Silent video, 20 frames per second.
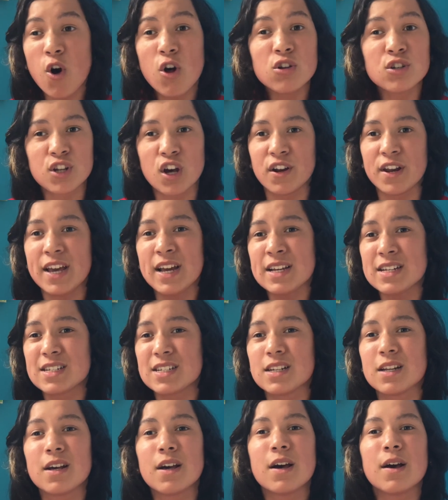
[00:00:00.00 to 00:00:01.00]
done
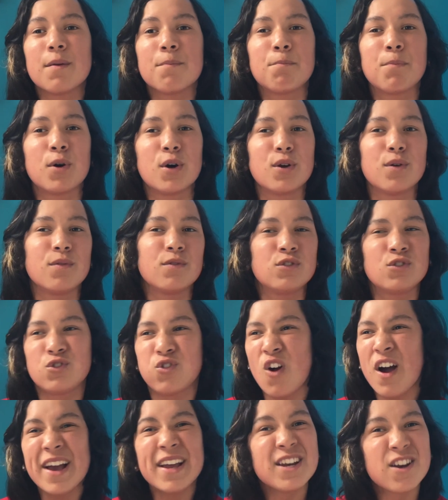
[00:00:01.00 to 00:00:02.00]
it, but
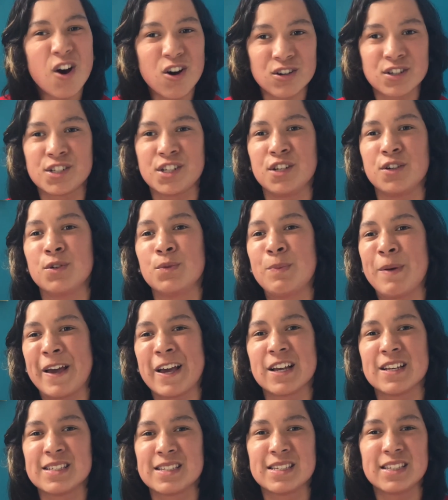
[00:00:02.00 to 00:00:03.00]
try not to,
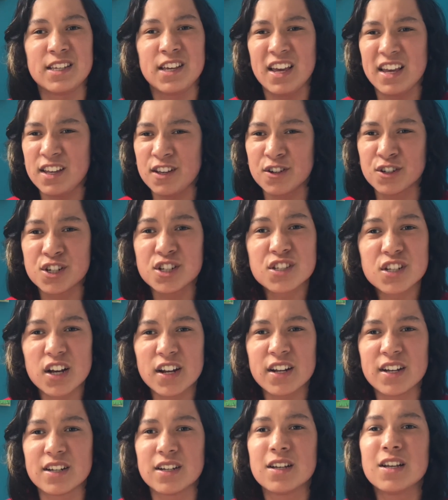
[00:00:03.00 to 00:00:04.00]
because you're just
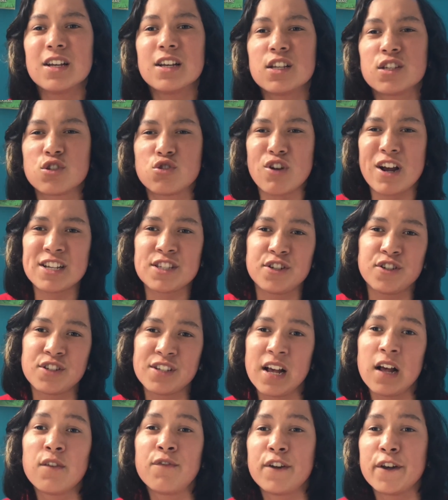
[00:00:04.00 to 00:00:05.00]
gonna stress
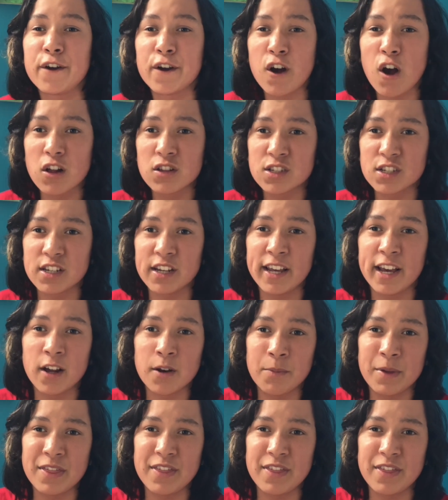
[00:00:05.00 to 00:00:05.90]
yourself and you're constantly gonna be